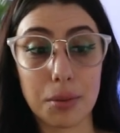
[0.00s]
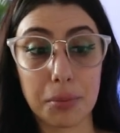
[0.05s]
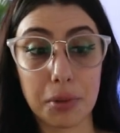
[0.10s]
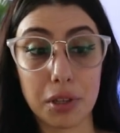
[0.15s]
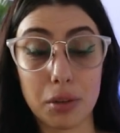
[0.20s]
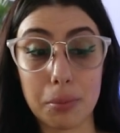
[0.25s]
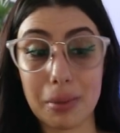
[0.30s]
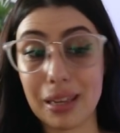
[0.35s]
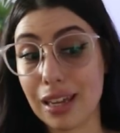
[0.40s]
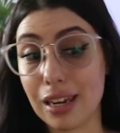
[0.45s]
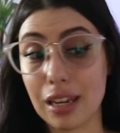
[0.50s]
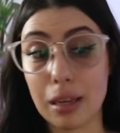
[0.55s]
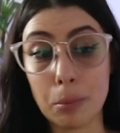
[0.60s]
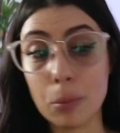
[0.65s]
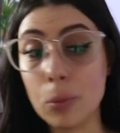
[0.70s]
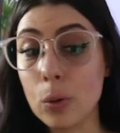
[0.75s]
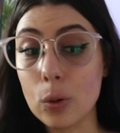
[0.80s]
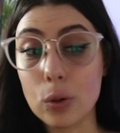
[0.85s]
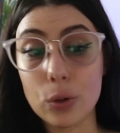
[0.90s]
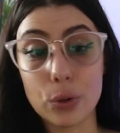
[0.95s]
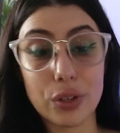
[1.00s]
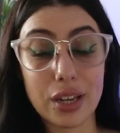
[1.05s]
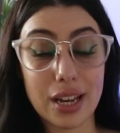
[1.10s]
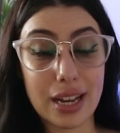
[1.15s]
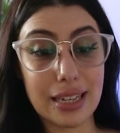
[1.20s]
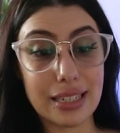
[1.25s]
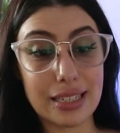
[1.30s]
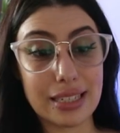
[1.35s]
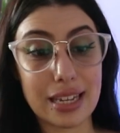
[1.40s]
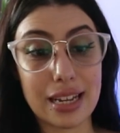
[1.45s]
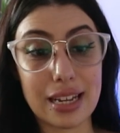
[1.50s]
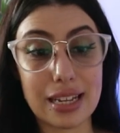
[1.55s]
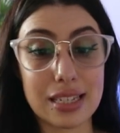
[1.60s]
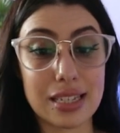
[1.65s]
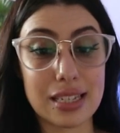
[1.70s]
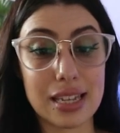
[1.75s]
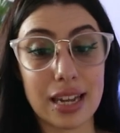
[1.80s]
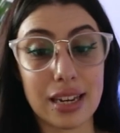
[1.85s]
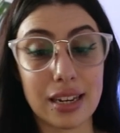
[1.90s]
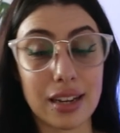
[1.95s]
I'm going to be getting more good
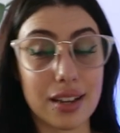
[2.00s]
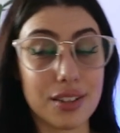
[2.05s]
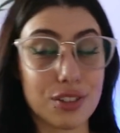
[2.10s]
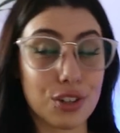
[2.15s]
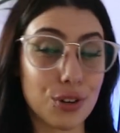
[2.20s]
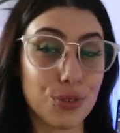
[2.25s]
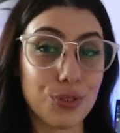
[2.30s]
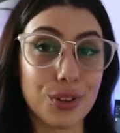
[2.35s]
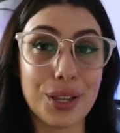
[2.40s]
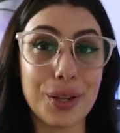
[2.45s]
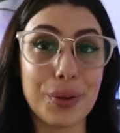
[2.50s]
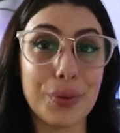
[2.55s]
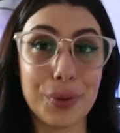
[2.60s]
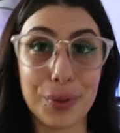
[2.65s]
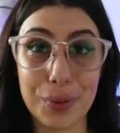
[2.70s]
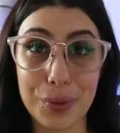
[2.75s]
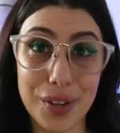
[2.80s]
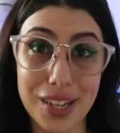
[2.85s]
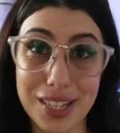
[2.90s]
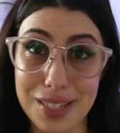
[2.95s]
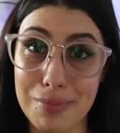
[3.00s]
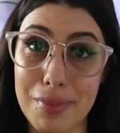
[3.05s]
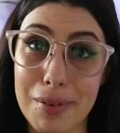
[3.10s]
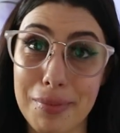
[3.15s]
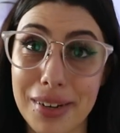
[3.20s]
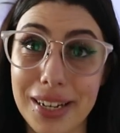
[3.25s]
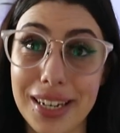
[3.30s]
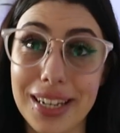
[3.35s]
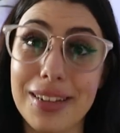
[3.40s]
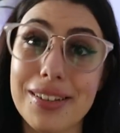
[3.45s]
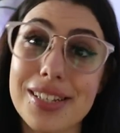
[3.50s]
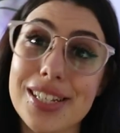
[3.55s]
headsets and I don't really want to waste my money.